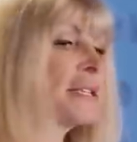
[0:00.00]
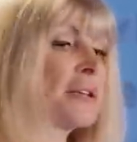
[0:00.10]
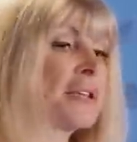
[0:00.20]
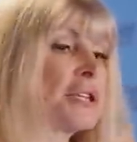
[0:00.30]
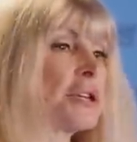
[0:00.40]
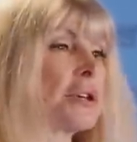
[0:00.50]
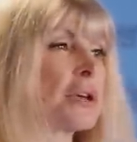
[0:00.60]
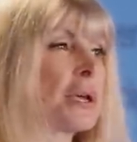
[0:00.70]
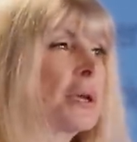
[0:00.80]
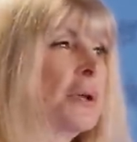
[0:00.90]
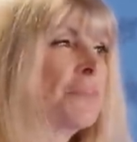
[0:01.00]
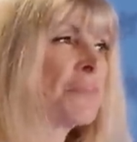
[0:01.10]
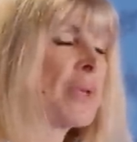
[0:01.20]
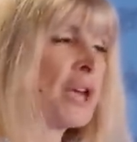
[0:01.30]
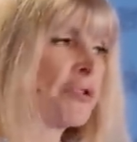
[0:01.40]
So they took
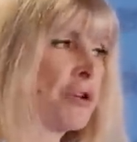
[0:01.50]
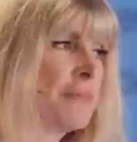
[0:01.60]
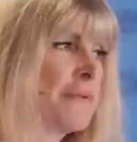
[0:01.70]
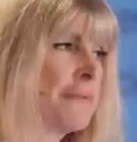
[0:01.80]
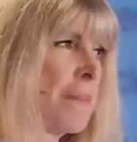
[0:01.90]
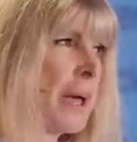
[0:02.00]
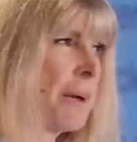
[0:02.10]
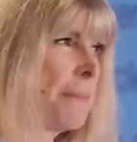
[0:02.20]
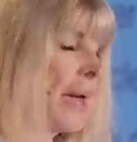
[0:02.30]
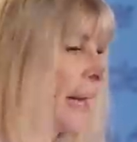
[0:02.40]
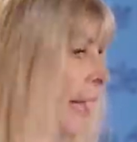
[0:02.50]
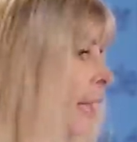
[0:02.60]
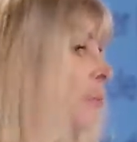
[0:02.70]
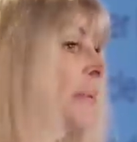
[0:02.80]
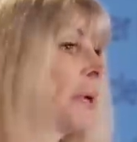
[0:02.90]
a group of men
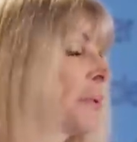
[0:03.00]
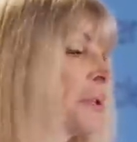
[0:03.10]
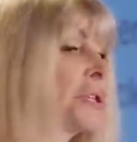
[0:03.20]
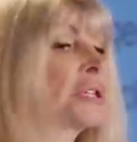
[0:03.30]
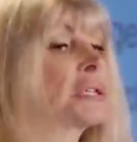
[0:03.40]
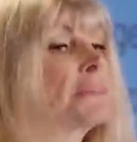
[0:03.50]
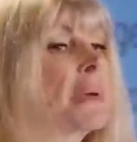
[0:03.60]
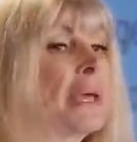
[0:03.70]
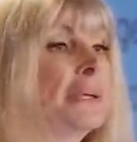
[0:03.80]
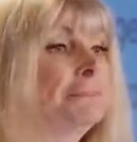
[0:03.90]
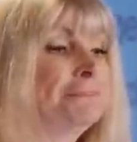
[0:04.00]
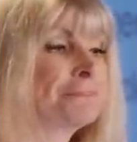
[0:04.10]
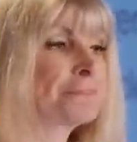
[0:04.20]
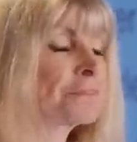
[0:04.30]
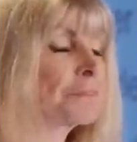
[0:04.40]
and women. It wasn't just men.
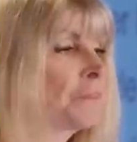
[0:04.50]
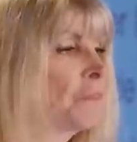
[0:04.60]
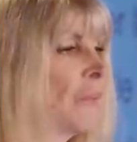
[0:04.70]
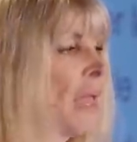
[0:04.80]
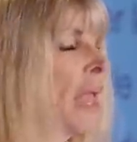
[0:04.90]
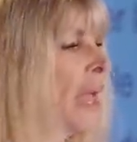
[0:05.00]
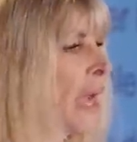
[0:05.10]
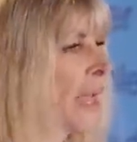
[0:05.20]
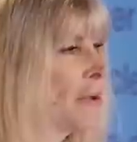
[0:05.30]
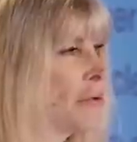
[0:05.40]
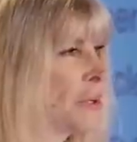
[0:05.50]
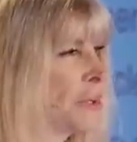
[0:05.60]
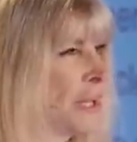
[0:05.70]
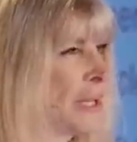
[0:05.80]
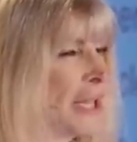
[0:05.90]
And they were
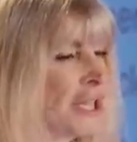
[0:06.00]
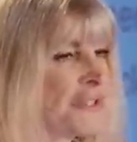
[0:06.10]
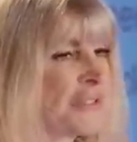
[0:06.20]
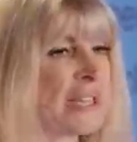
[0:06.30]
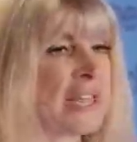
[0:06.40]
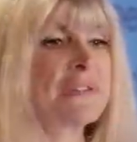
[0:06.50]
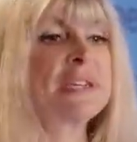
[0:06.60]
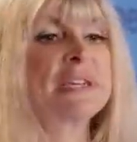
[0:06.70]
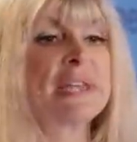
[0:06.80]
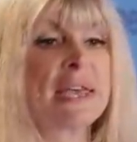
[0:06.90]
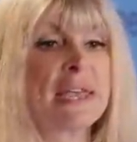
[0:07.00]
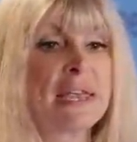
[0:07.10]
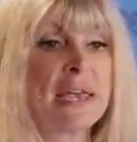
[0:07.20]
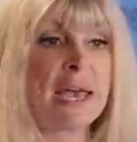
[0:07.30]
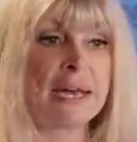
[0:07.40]
between the age of
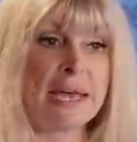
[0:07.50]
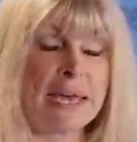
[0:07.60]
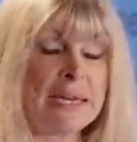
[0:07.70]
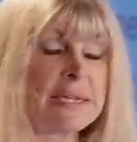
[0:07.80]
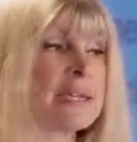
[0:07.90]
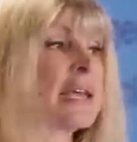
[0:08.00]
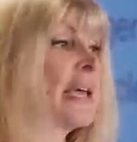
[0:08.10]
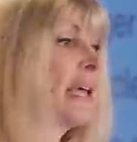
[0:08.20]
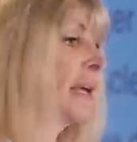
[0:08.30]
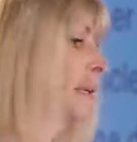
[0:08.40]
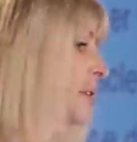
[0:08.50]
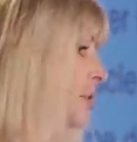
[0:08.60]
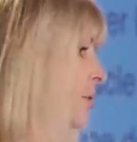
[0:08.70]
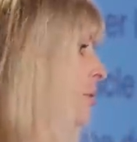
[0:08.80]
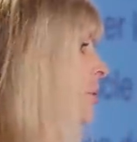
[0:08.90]
78 and 88, and they
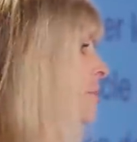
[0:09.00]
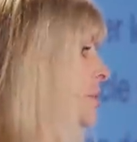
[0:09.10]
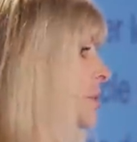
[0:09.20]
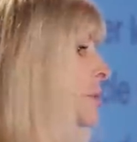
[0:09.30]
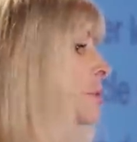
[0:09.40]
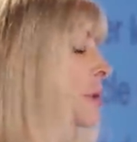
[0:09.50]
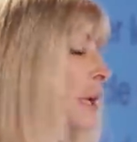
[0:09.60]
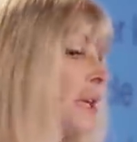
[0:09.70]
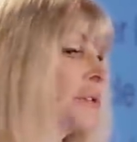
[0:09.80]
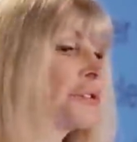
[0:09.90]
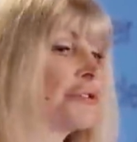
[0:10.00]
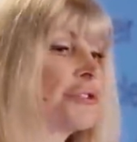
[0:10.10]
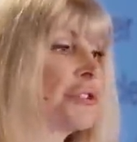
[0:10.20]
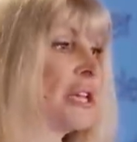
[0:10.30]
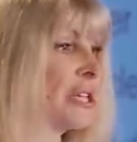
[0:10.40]
took them to a closed
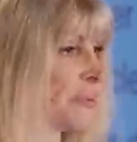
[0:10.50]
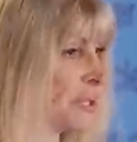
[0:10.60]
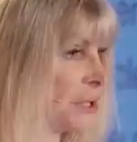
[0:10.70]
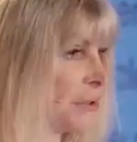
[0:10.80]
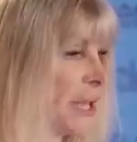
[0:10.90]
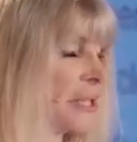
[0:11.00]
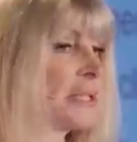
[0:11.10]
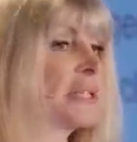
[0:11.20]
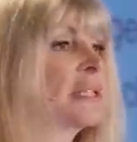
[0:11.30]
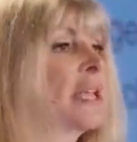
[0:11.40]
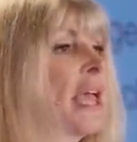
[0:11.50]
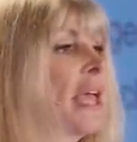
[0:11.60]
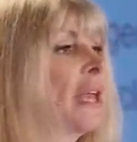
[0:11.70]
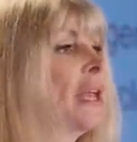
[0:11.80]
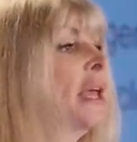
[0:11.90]
retreat. It was
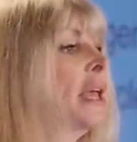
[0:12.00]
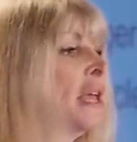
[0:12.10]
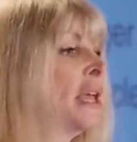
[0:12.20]
2010.